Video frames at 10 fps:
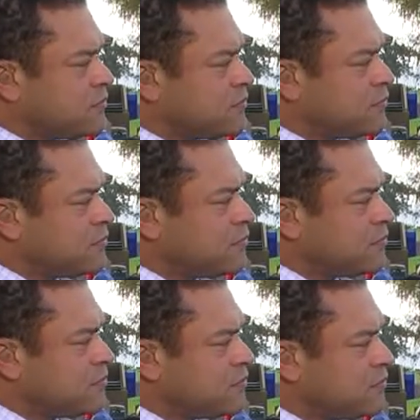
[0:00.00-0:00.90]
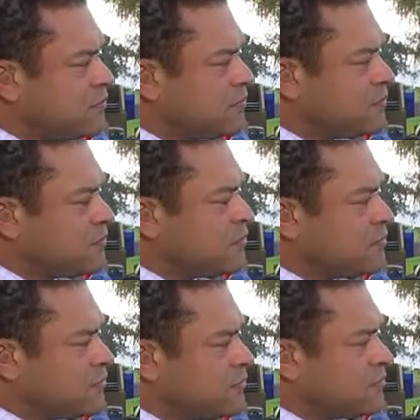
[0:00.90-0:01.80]

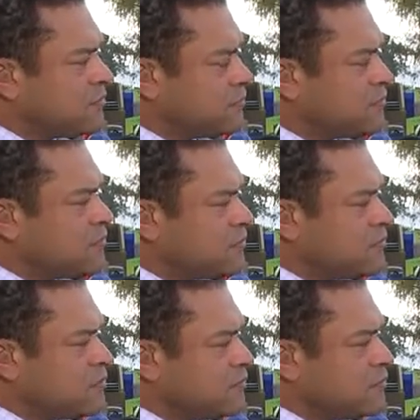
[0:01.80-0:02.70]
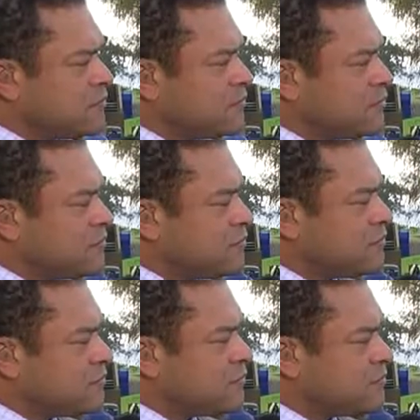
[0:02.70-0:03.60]

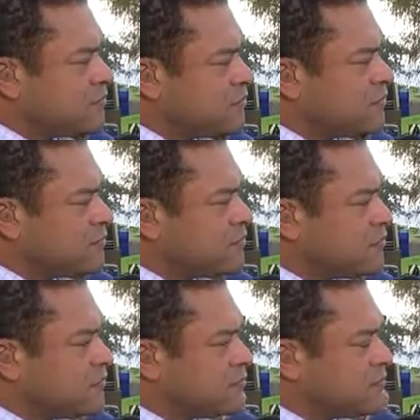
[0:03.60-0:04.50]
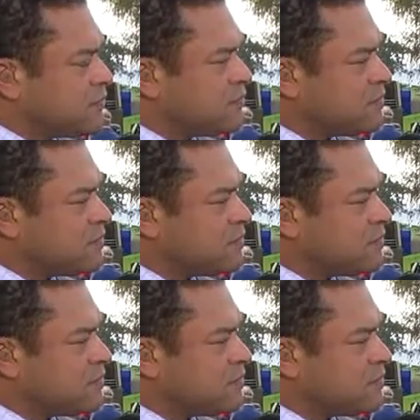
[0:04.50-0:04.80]
The person shown says nothing.